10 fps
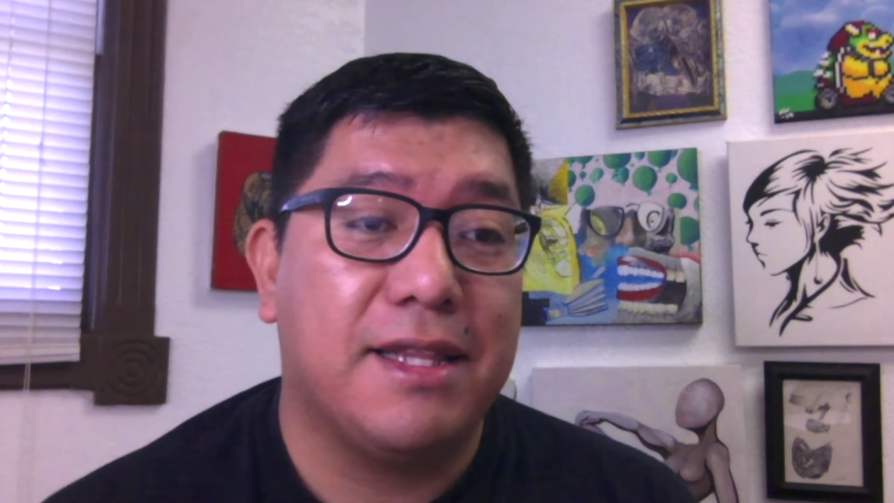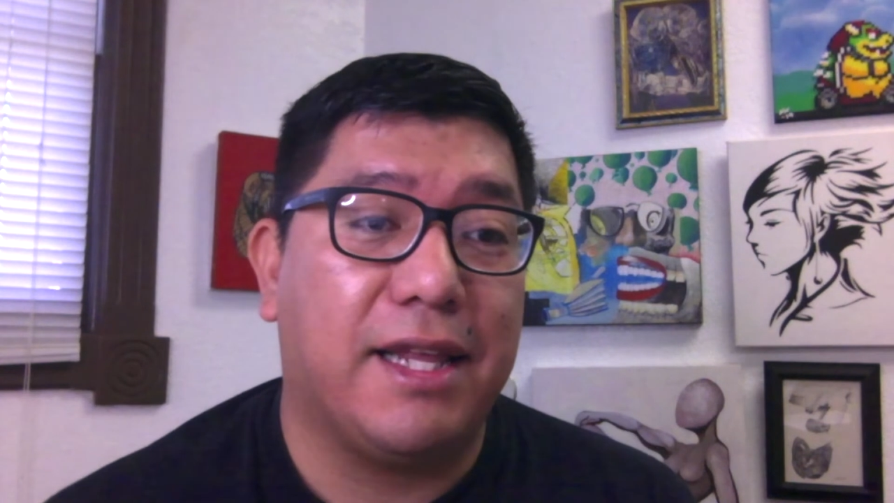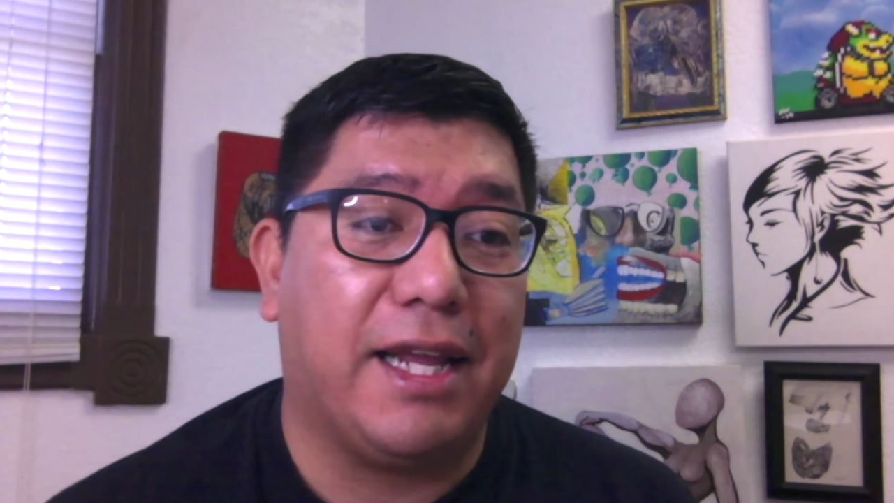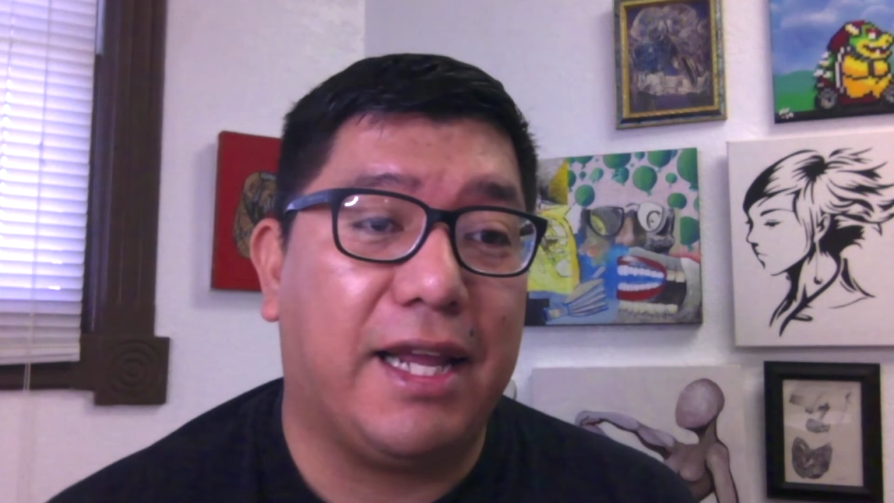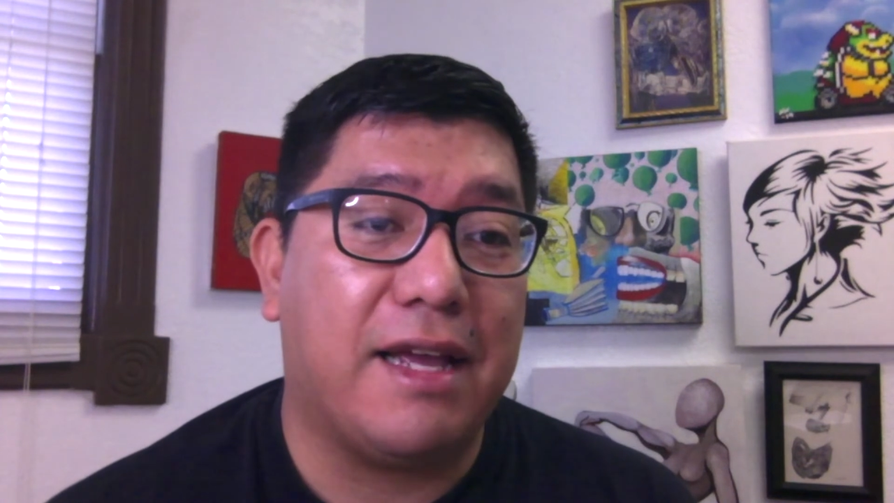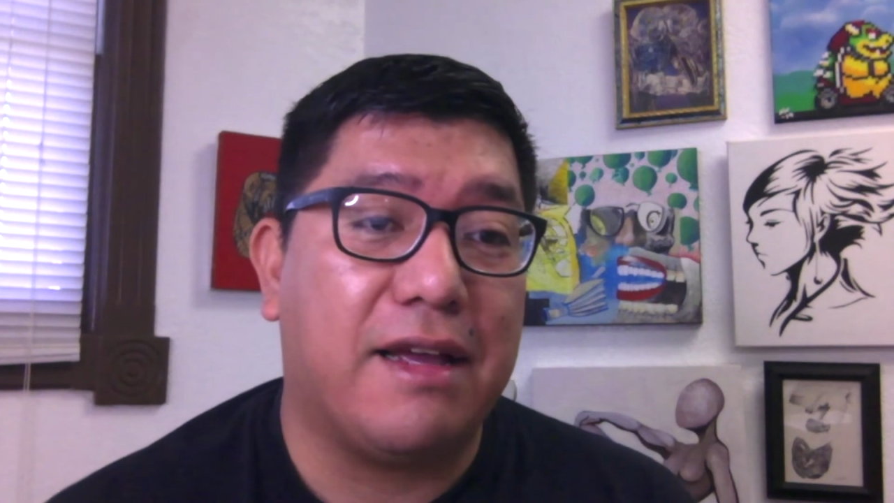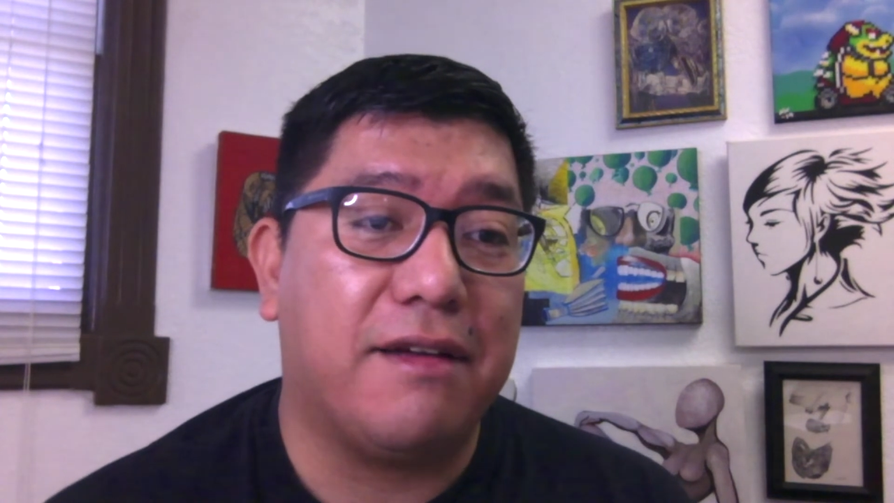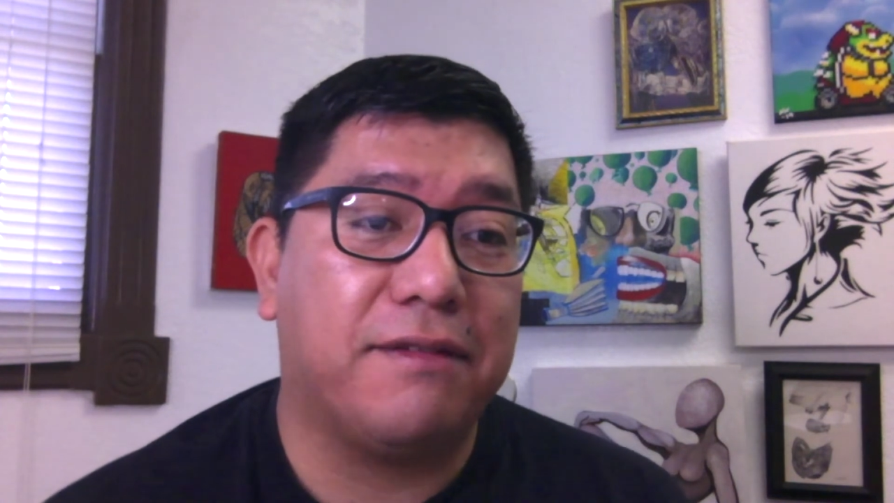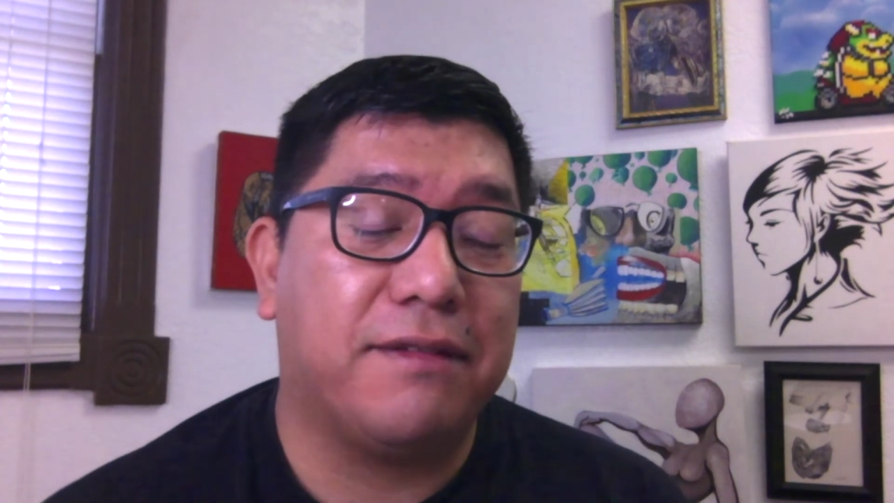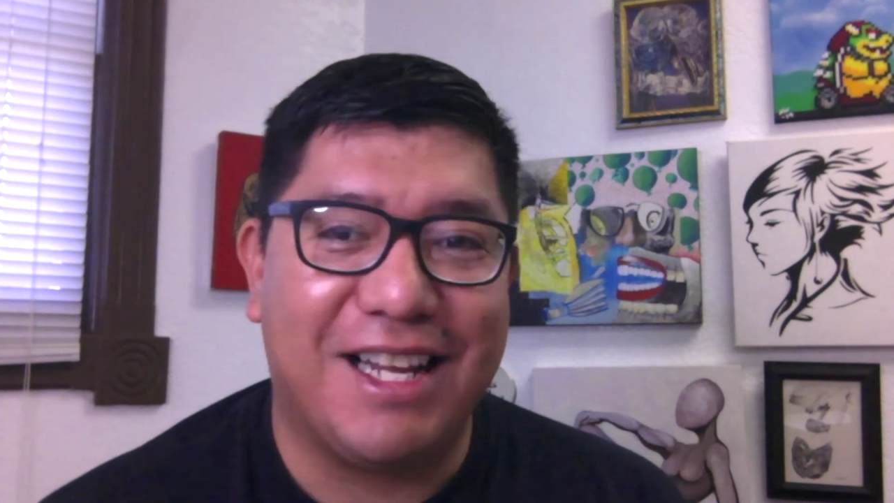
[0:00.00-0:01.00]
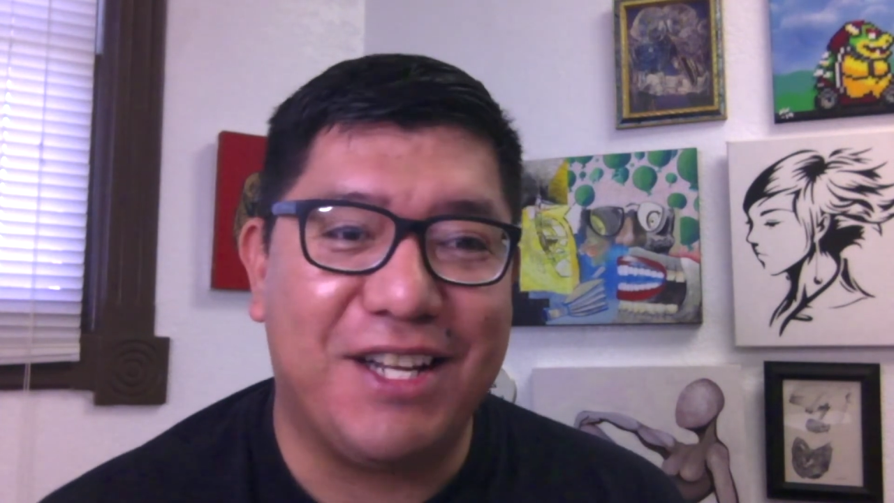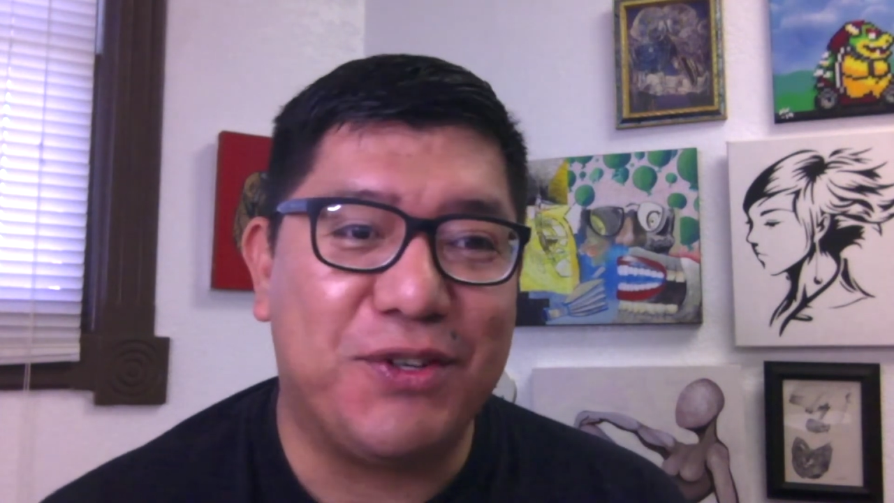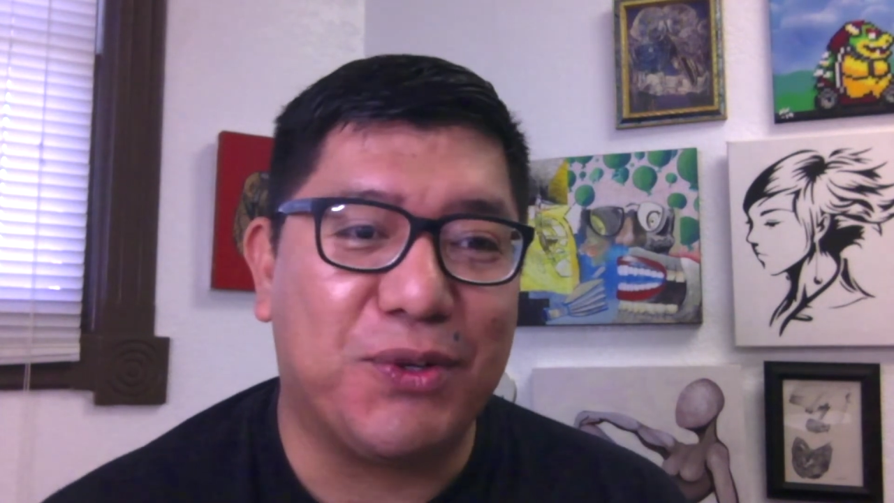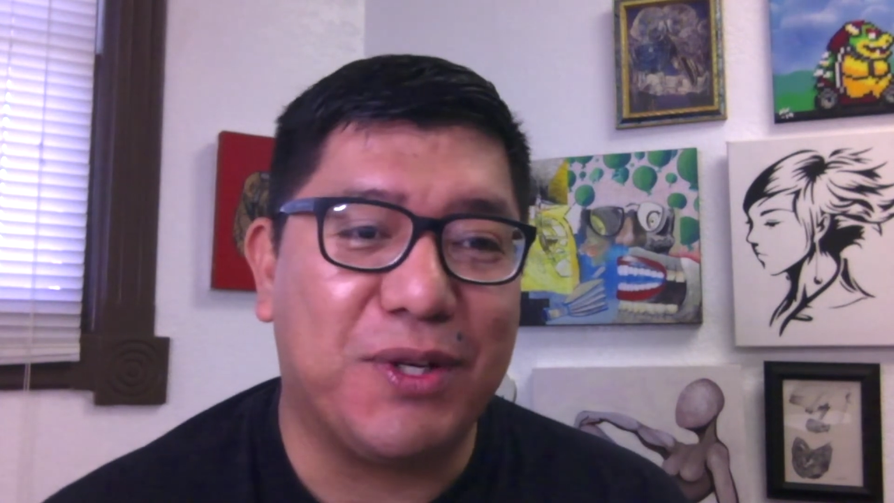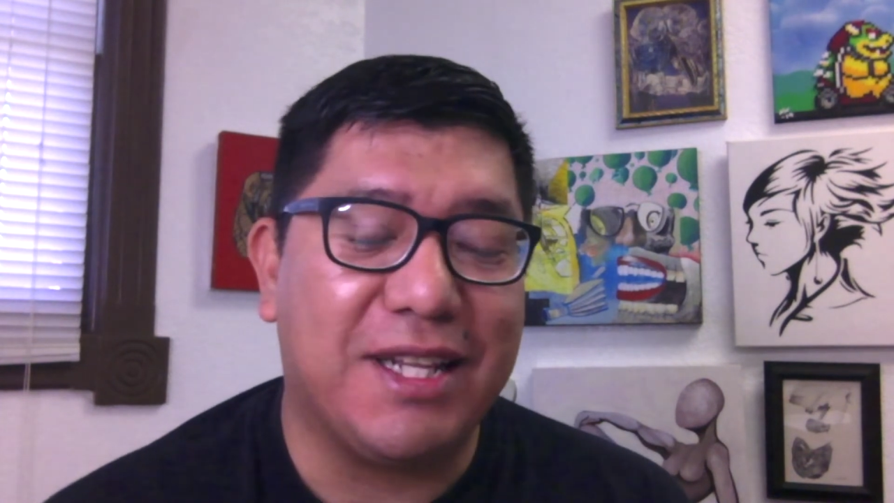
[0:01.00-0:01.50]
They have
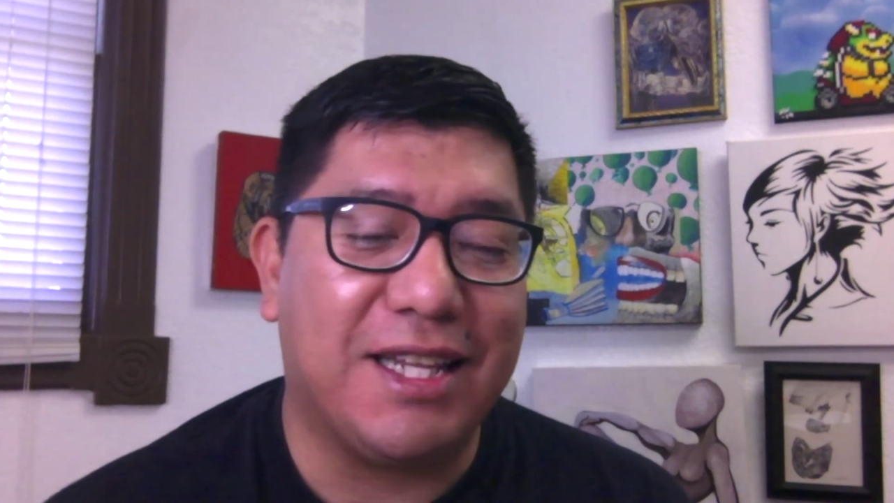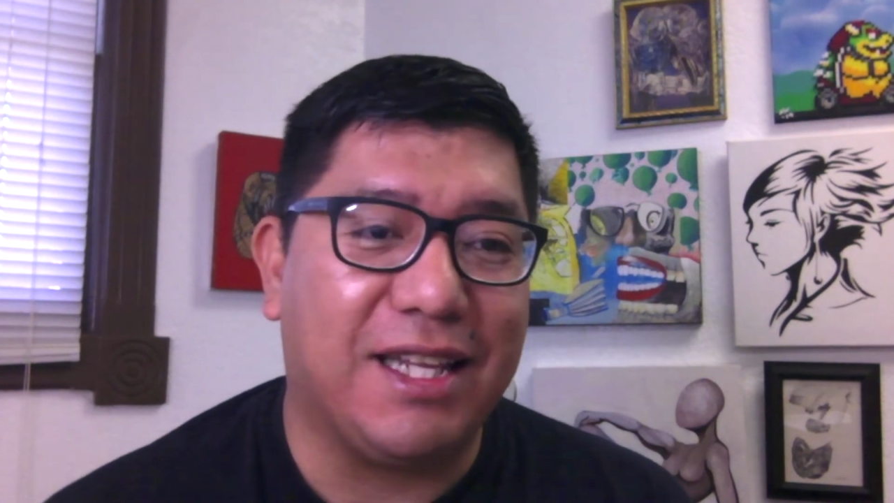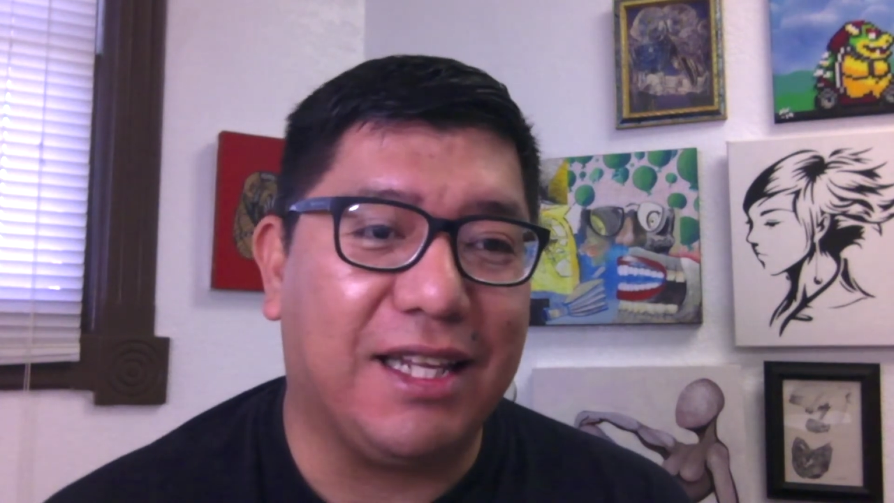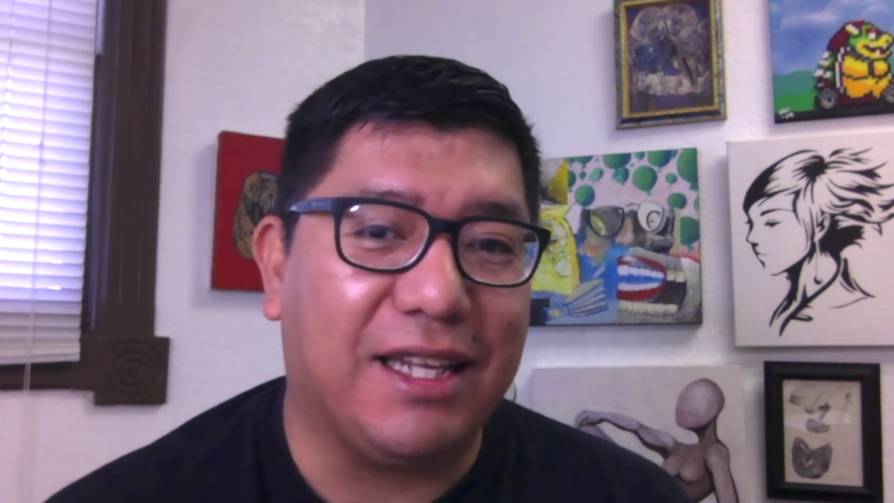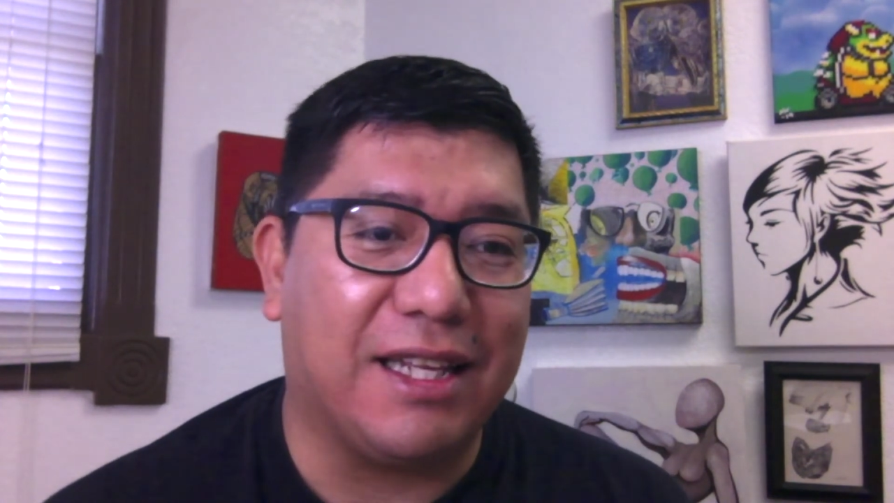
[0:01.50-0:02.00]
joined the